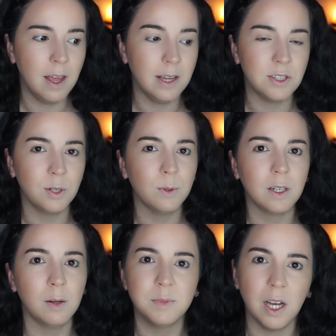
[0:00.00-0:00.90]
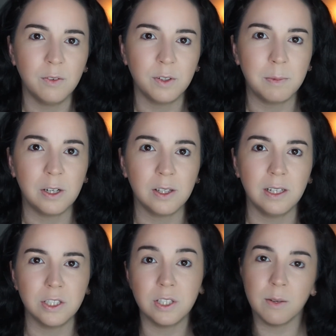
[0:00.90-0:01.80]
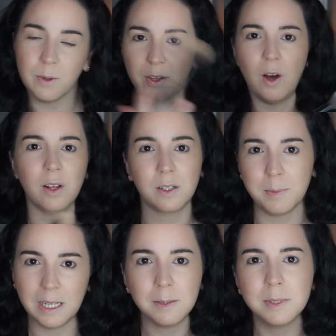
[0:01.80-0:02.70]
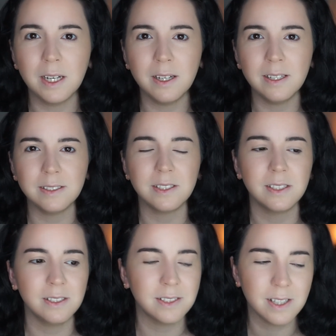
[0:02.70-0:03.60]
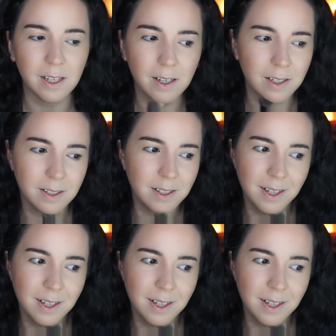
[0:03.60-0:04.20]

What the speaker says: and she would come down from her lunch with all her makeup done, and she's like